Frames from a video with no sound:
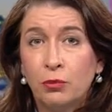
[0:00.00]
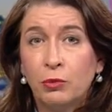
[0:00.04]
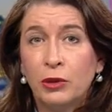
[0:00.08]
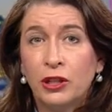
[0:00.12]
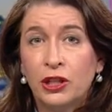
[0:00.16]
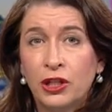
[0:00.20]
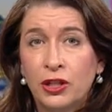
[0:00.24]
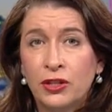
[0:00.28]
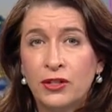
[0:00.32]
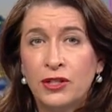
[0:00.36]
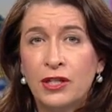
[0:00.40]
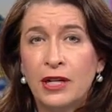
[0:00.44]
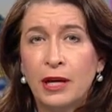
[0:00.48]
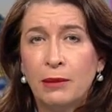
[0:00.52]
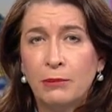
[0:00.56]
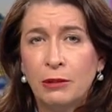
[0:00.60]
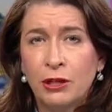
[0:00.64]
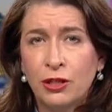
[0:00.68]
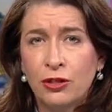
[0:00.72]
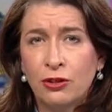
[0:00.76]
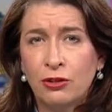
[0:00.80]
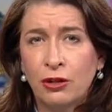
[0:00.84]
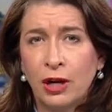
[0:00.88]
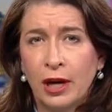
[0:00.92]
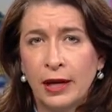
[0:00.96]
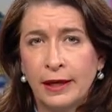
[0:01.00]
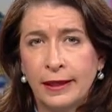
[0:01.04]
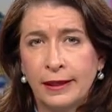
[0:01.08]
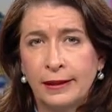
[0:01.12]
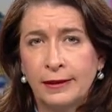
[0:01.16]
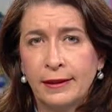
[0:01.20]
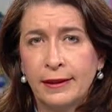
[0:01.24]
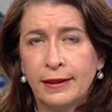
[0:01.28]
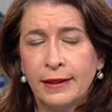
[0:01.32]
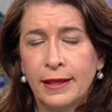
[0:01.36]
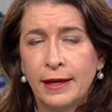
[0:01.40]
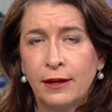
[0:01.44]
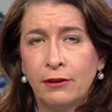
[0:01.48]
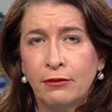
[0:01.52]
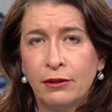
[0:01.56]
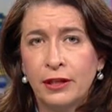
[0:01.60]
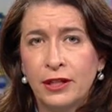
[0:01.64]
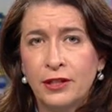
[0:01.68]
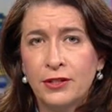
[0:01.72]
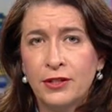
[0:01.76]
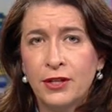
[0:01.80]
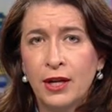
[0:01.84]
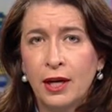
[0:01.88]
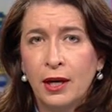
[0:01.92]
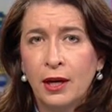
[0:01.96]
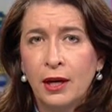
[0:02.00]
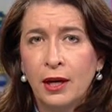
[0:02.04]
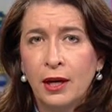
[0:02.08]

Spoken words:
which is demonstrating that there is